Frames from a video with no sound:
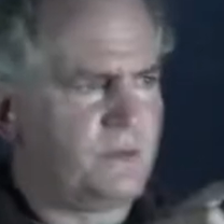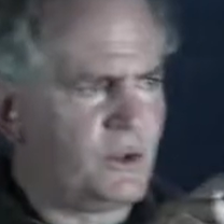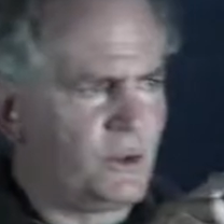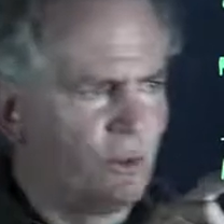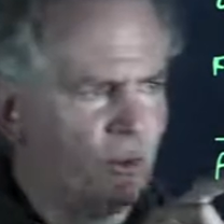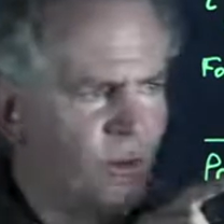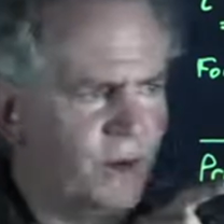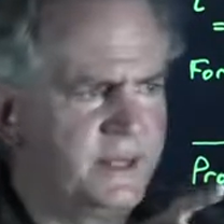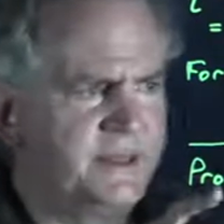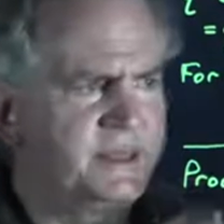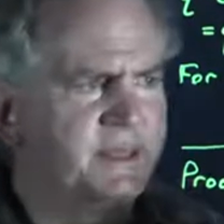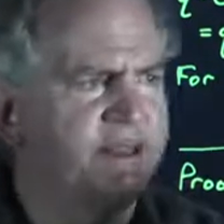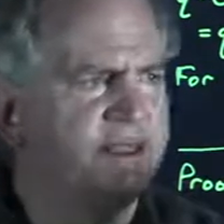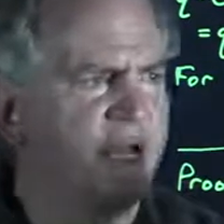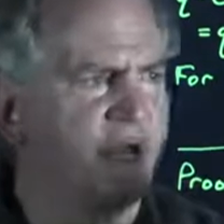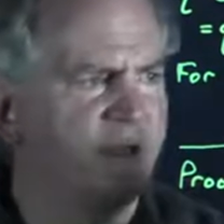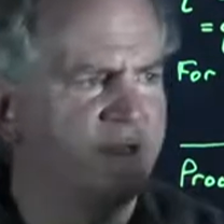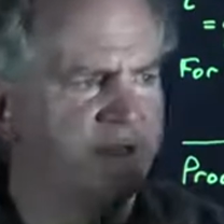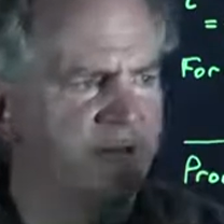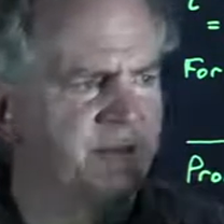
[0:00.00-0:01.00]
write this
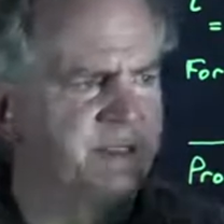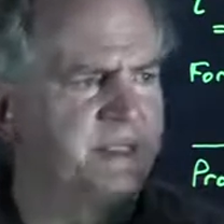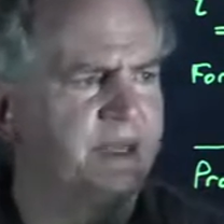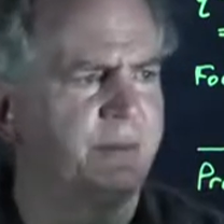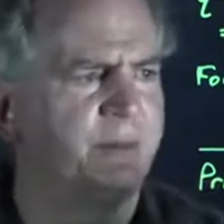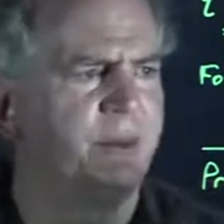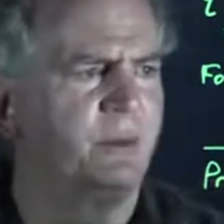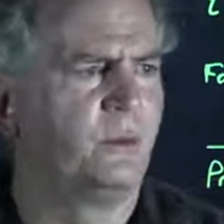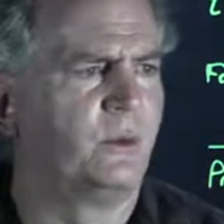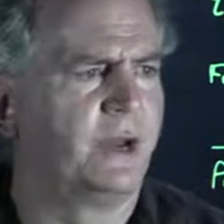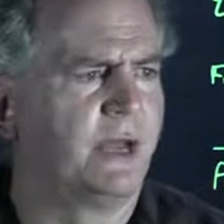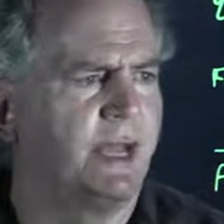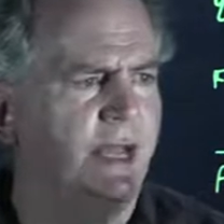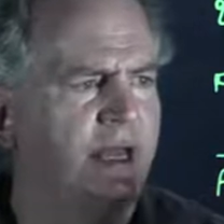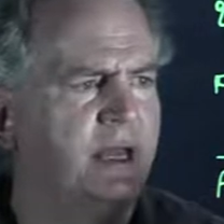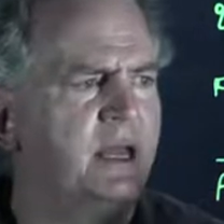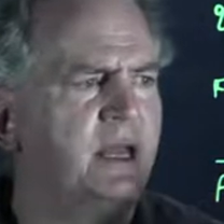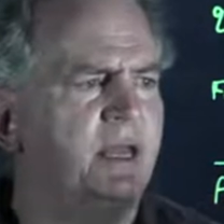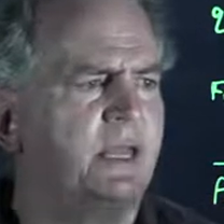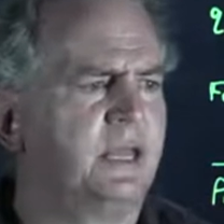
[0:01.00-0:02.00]
out every step of the
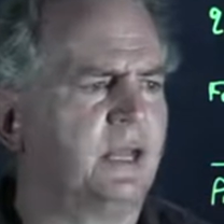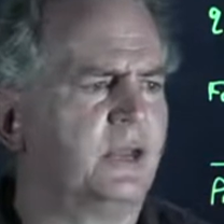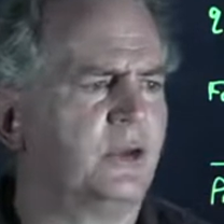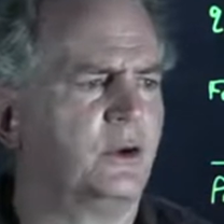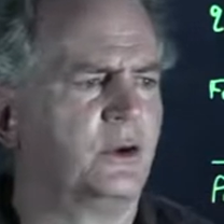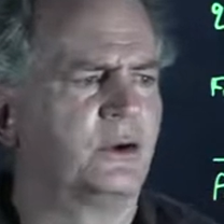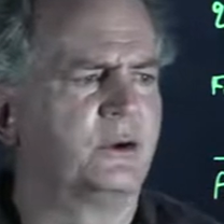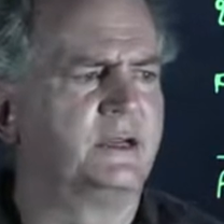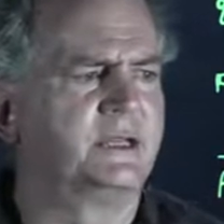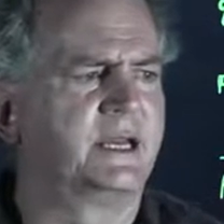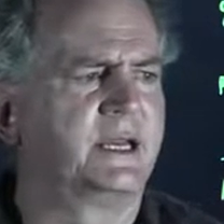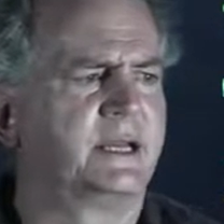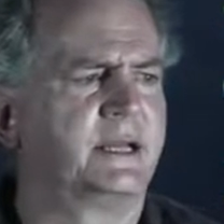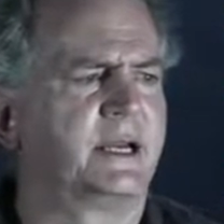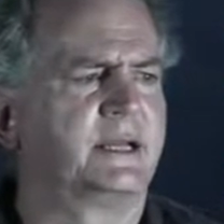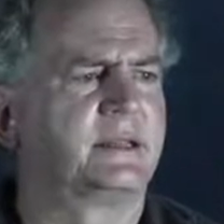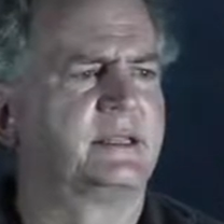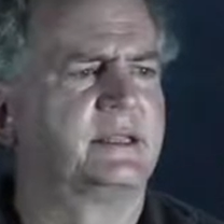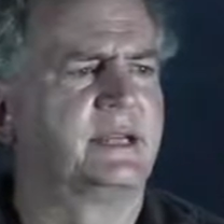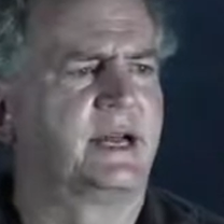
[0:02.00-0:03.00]
way in order to
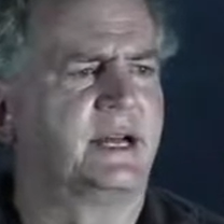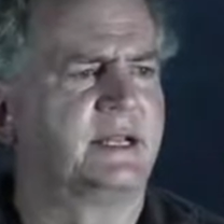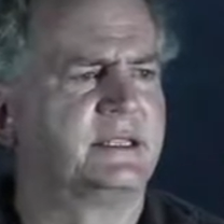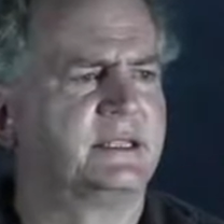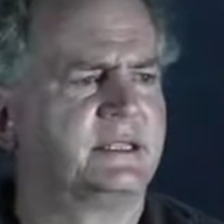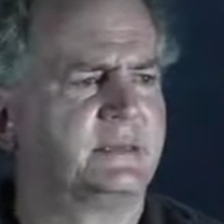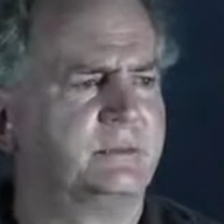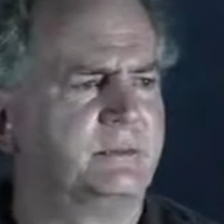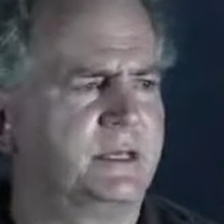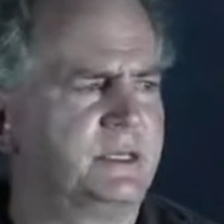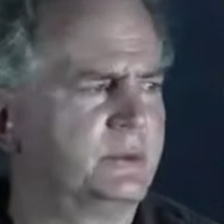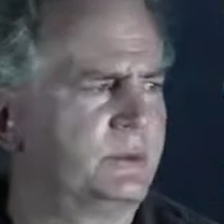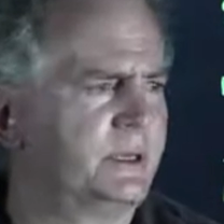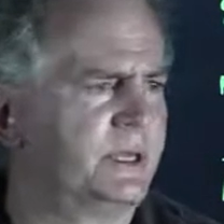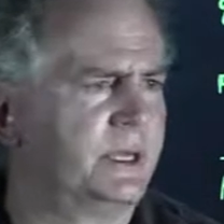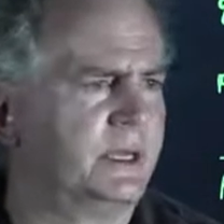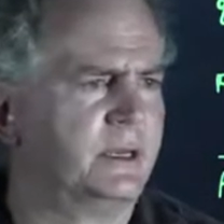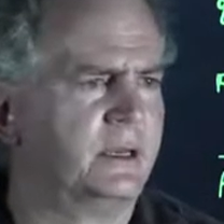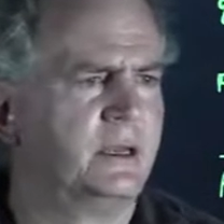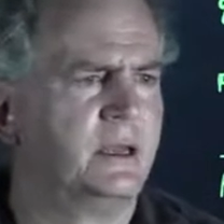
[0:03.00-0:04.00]
connect the dots
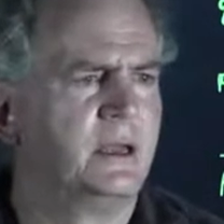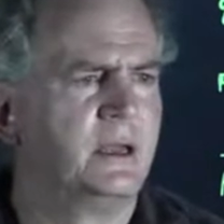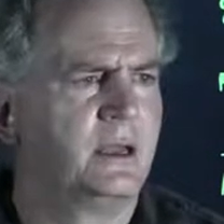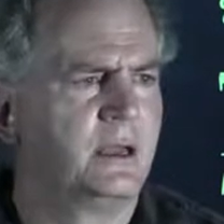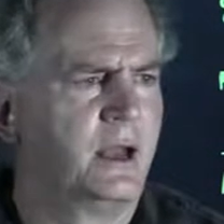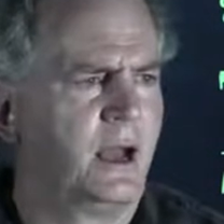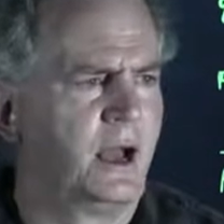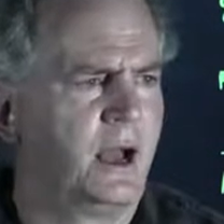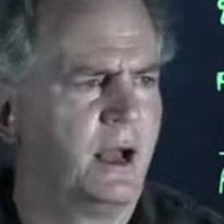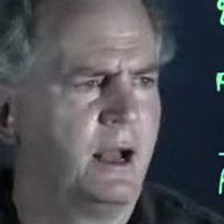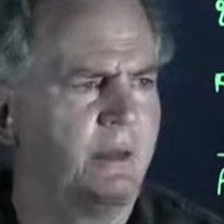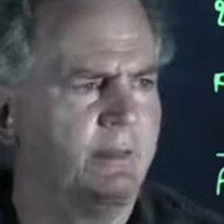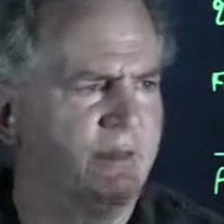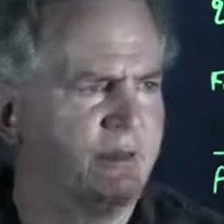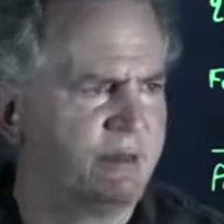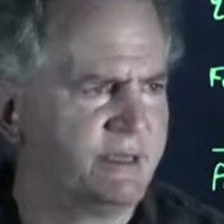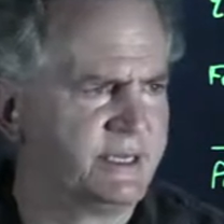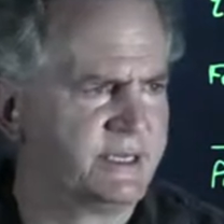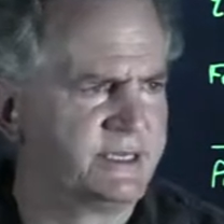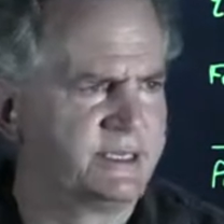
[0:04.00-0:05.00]
between uh,
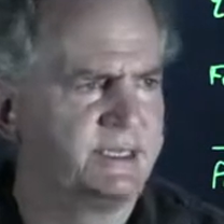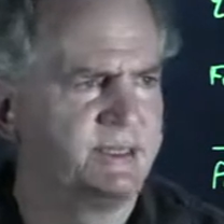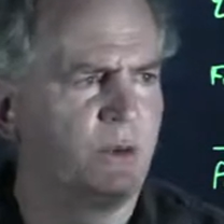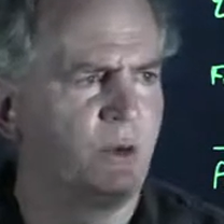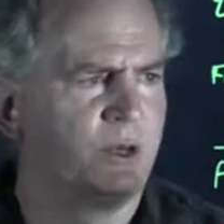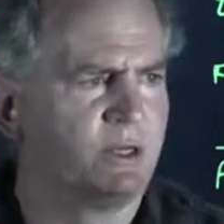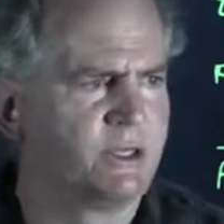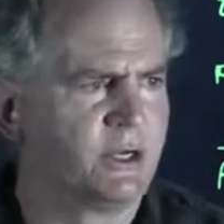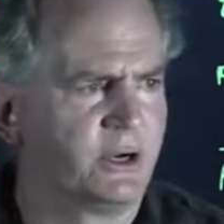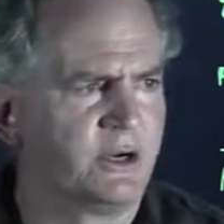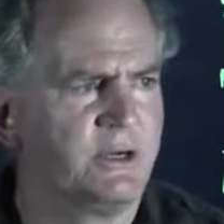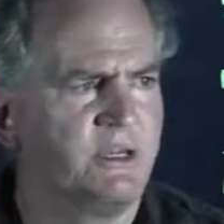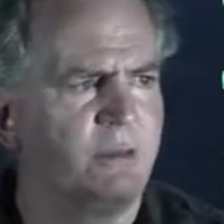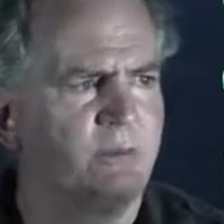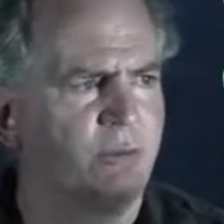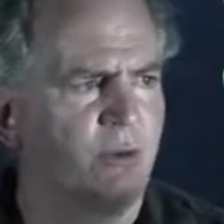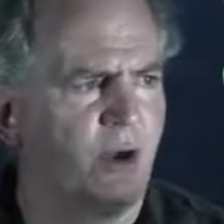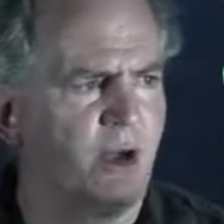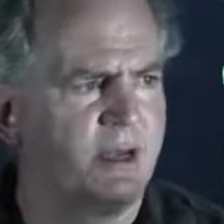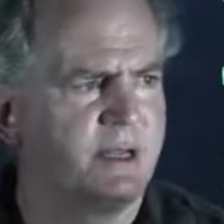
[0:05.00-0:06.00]
this quaternion
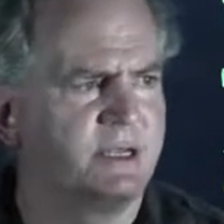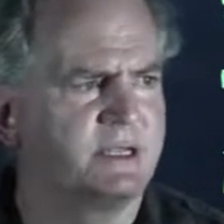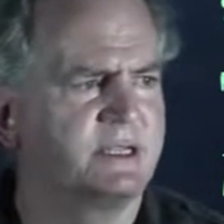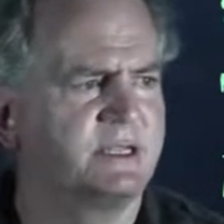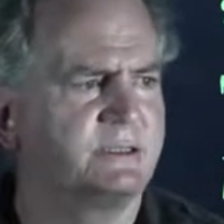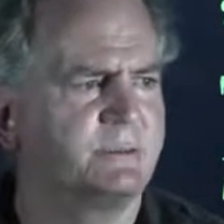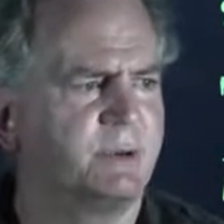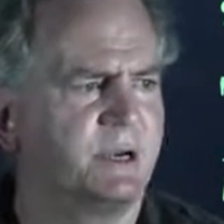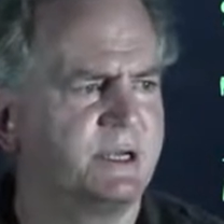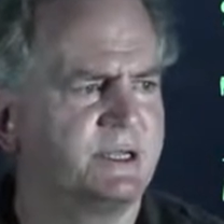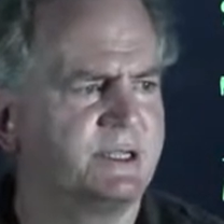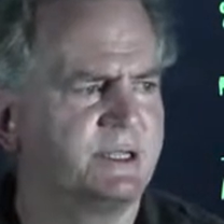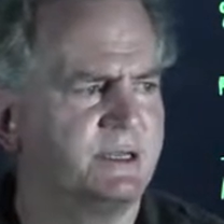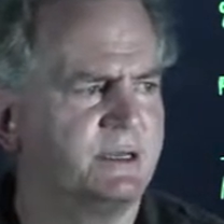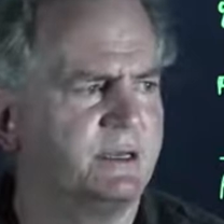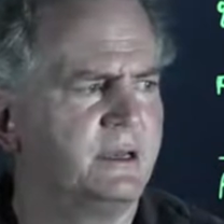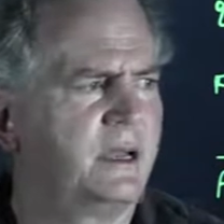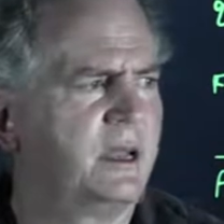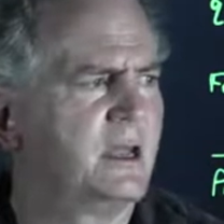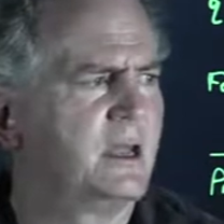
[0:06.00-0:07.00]
product
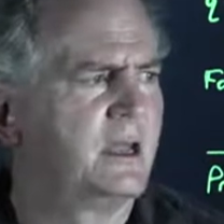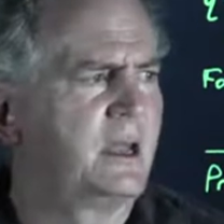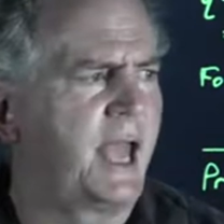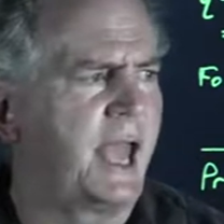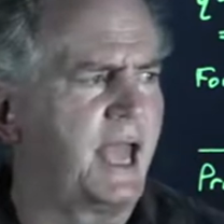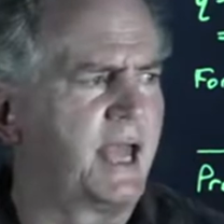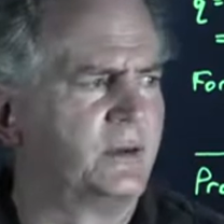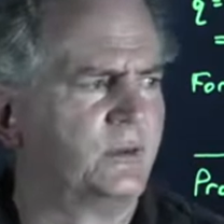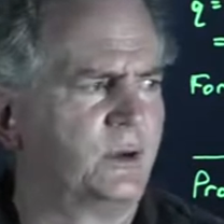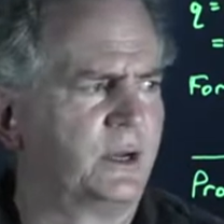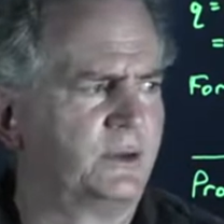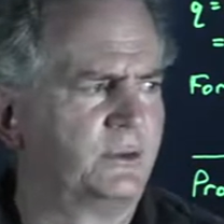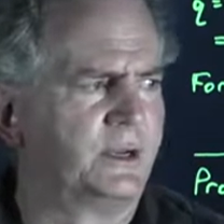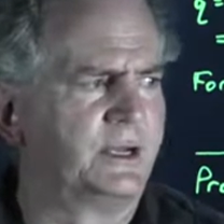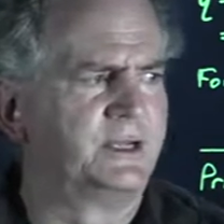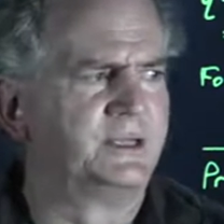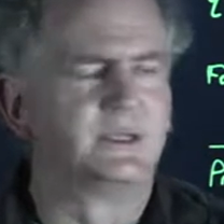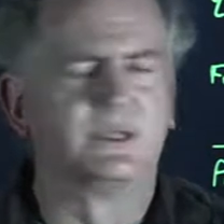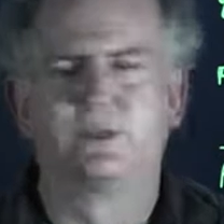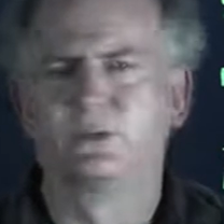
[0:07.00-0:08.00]
expression and
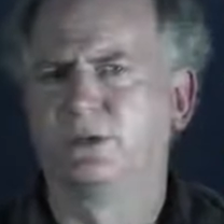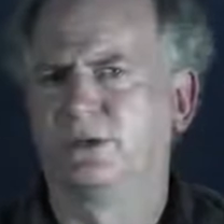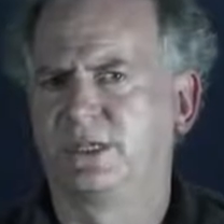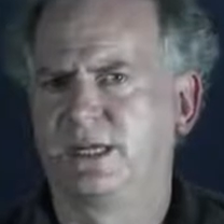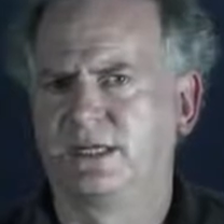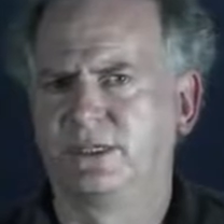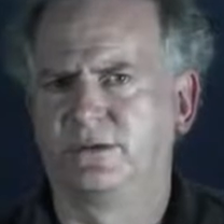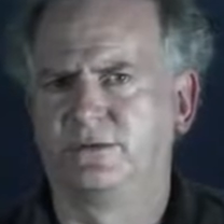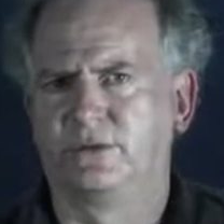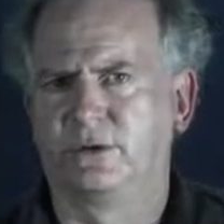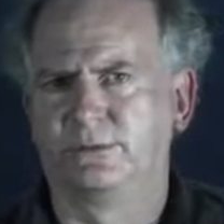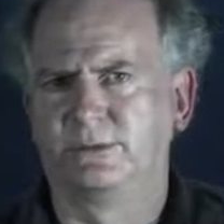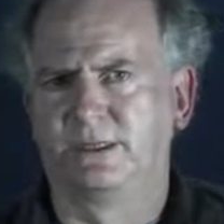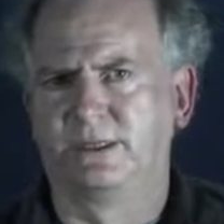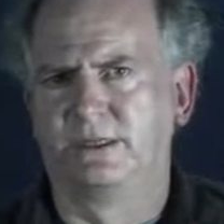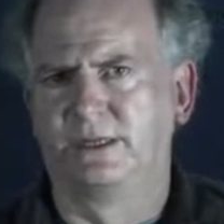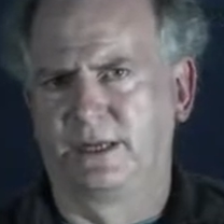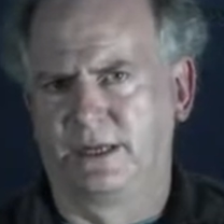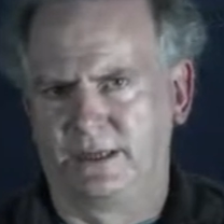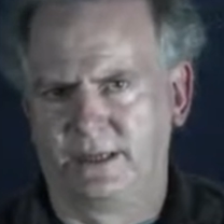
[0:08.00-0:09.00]
Rodrigues's rotation formula.
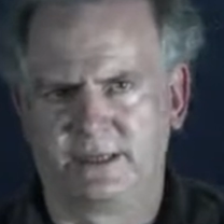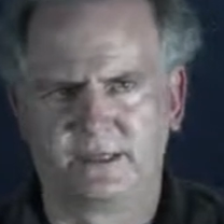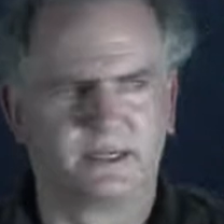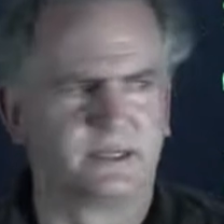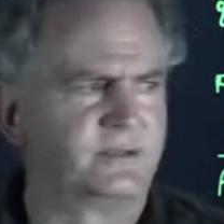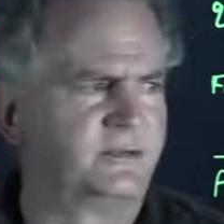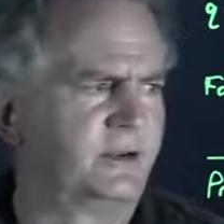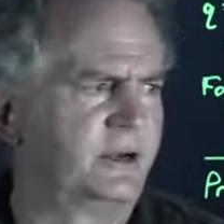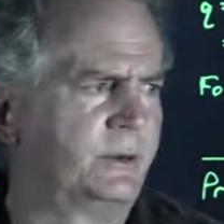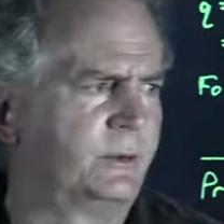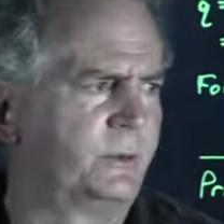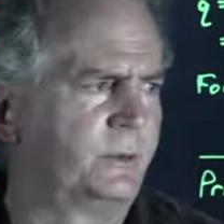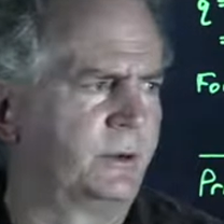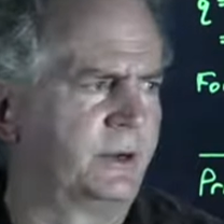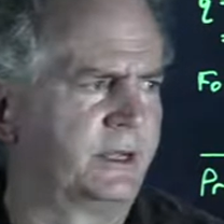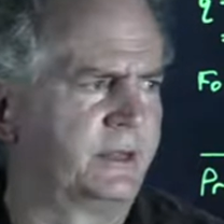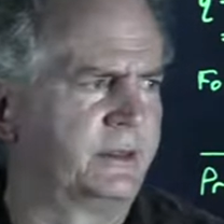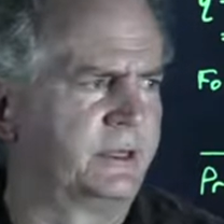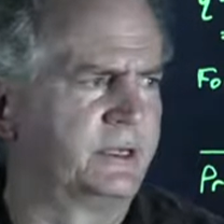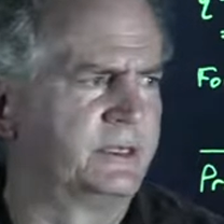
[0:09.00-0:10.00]
I think that's a very
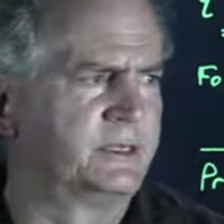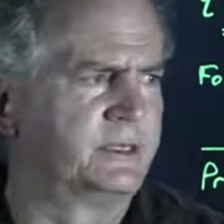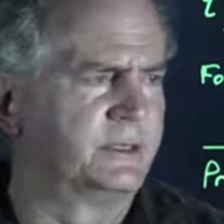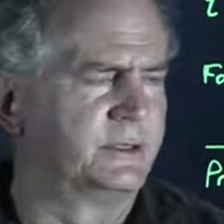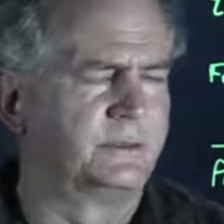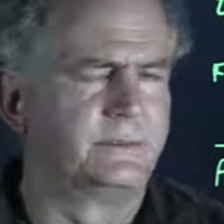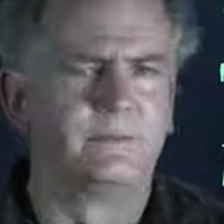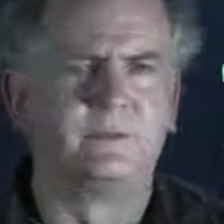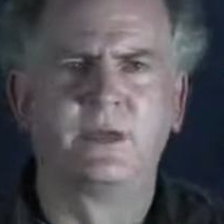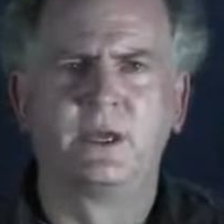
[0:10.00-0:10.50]
rewarding thing to do.